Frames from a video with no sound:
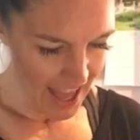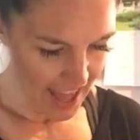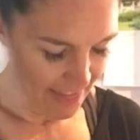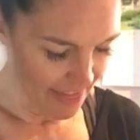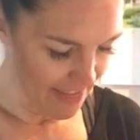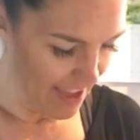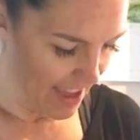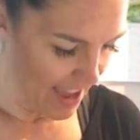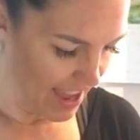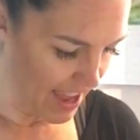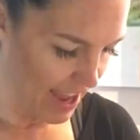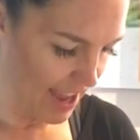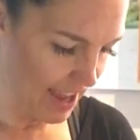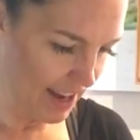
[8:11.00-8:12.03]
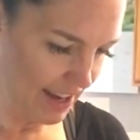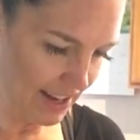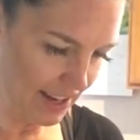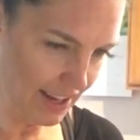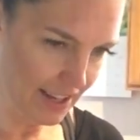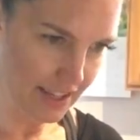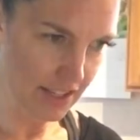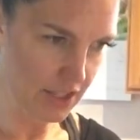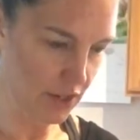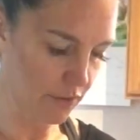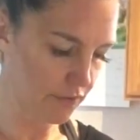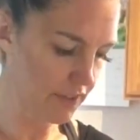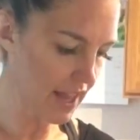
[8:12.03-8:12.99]
And then,
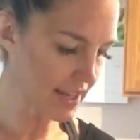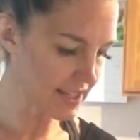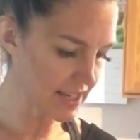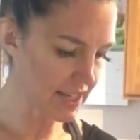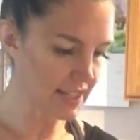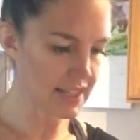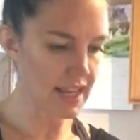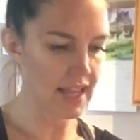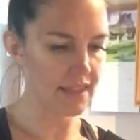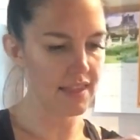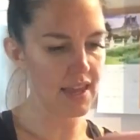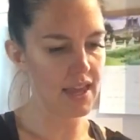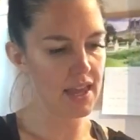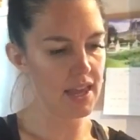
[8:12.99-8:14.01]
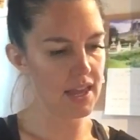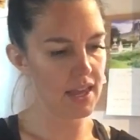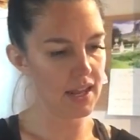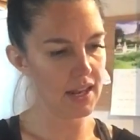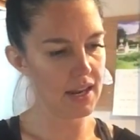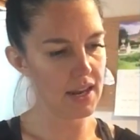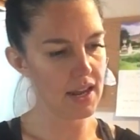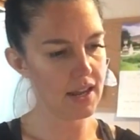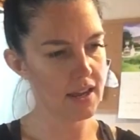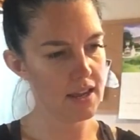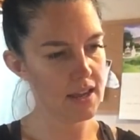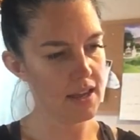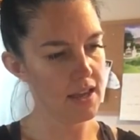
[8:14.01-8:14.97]
so flax seeds and then
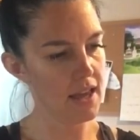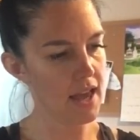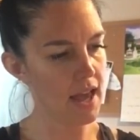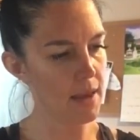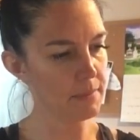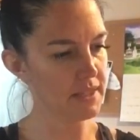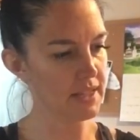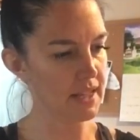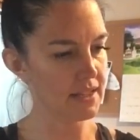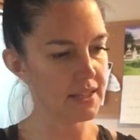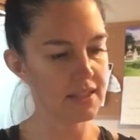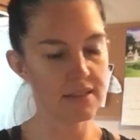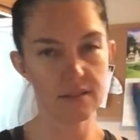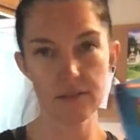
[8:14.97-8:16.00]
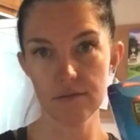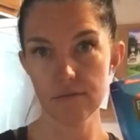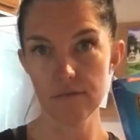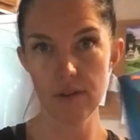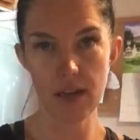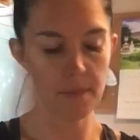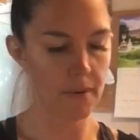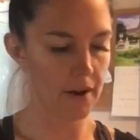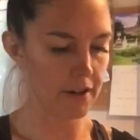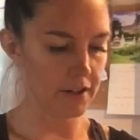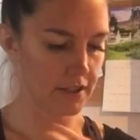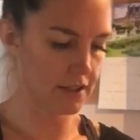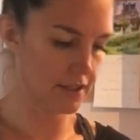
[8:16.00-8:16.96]
hemp seeds, the parts.